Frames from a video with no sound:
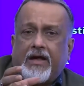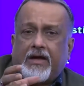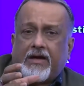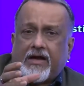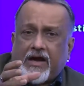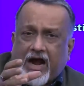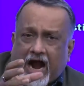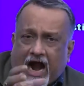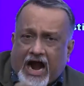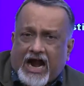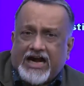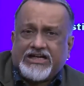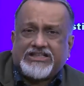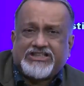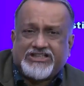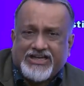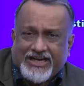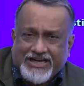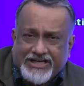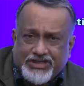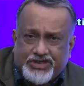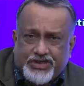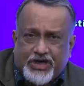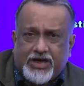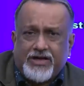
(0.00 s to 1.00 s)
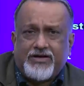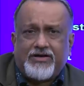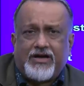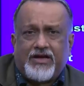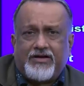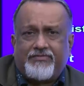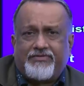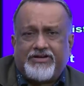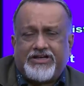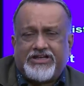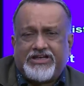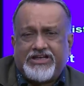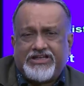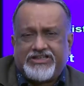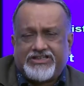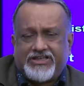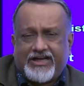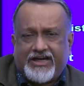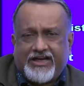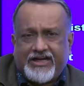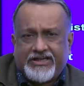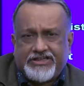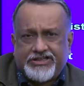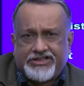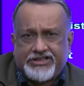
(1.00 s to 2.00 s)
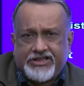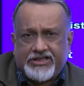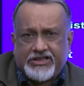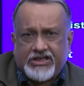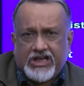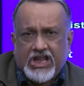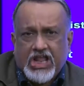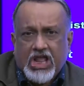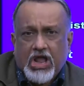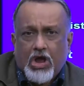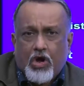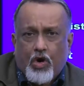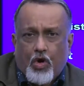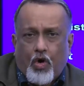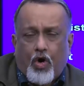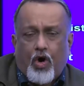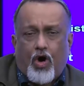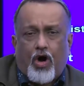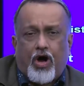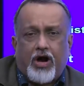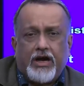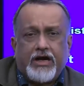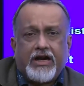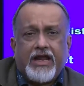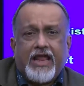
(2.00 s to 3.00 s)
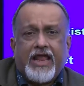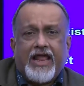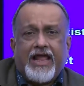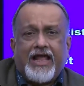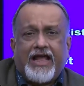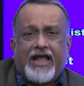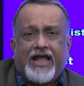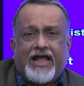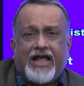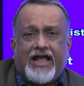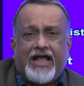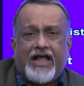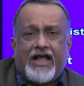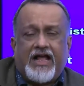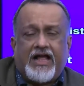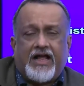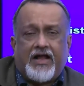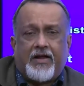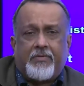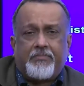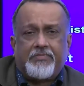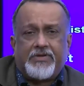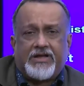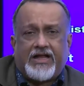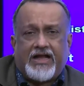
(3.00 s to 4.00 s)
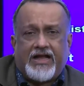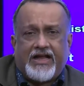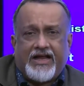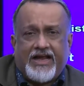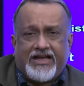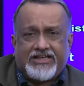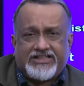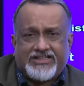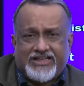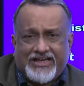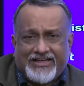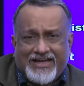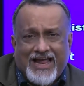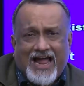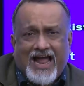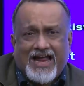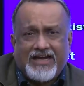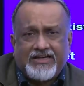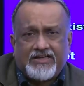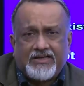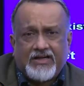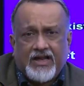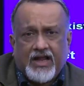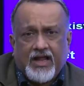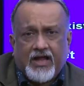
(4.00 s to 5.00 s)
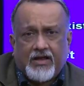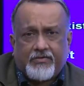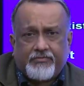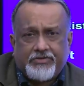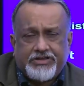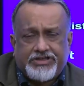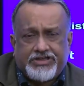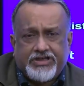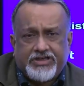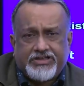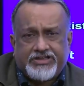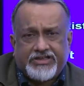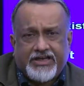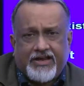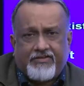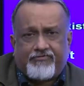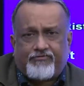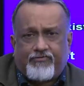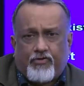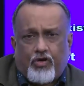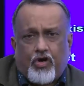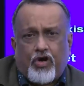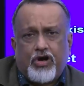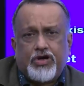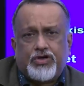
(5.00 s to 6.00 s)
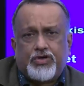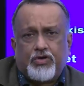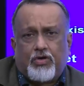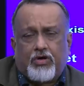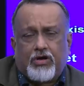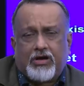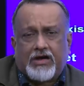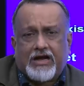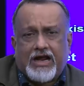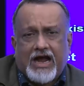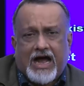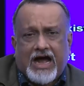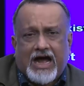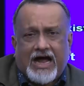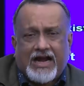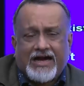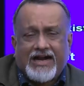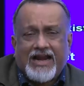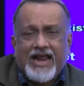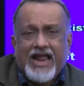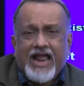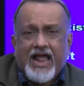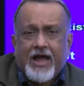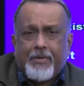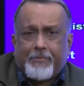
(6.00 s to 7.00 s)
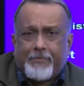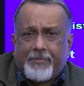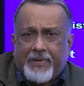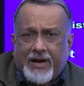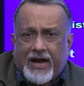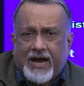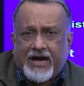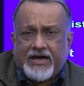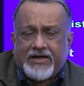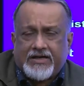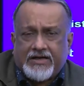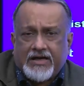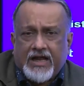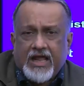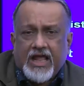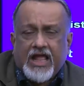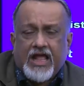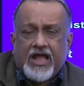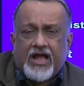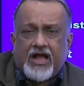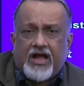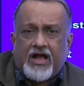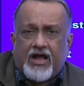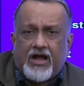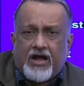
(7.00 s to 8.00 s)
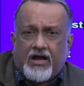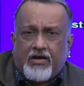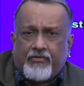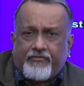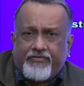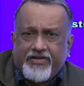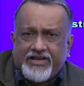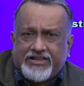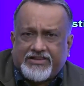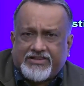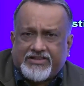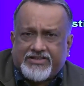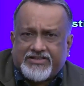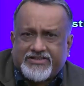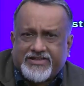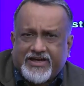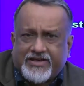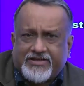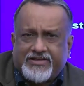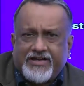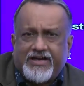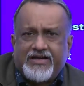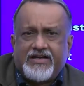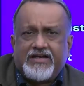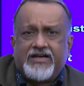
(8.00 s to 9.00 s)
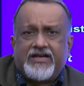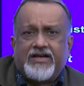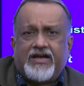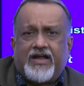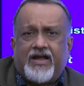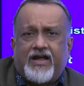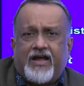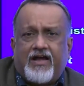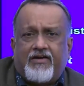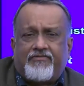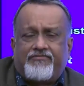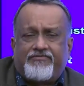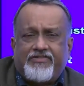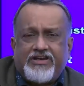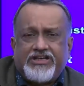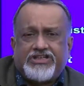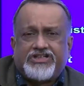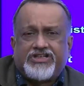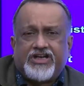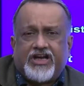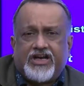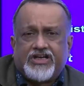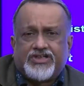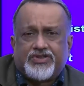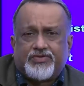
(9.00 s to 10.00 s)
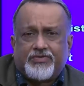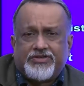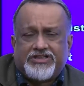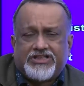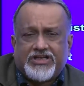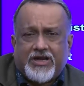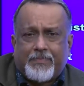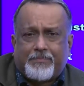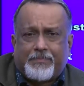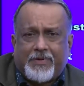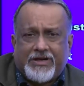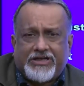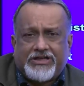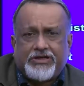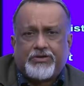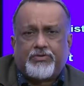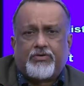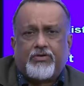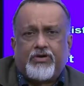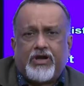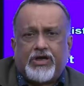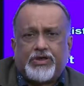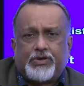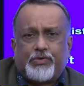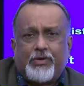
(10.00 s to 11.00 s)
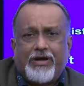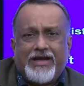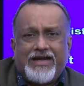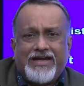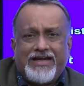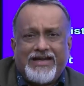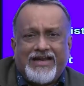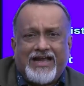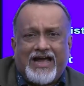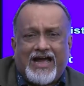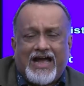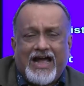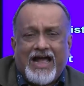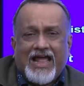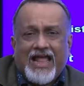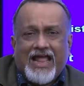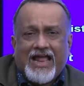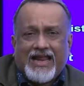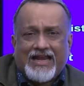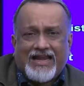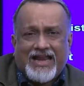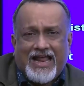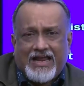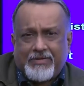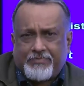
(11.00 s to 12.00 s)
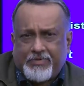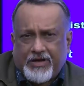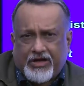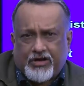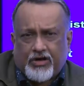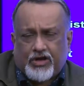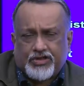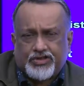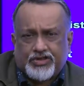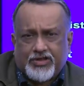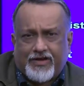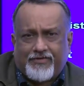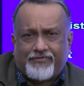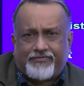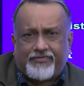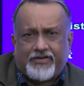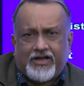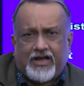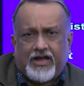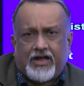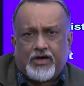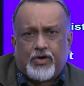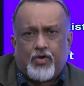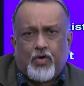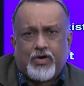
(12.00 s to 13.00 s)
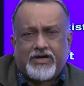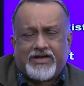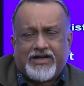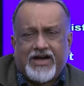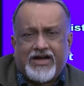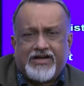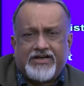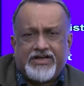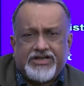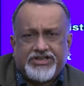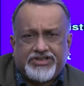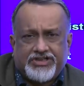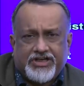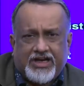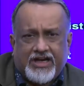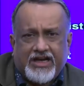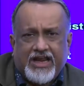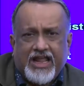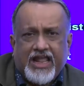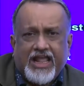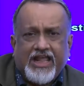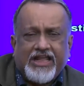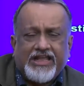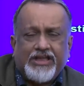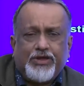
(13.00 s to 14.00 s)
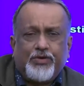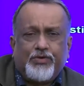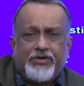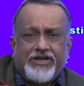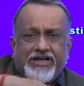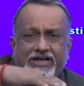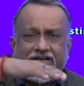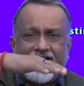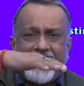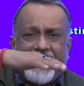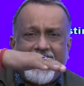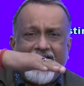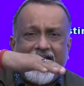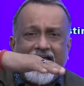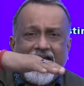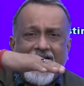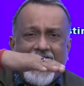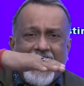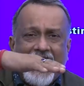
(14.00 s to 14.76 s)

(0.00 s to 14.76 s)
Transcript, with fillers: cars in general with diesel engine, or a sedan which is a 4-door car, but with certain features which are particular to India, like because of road condition you need a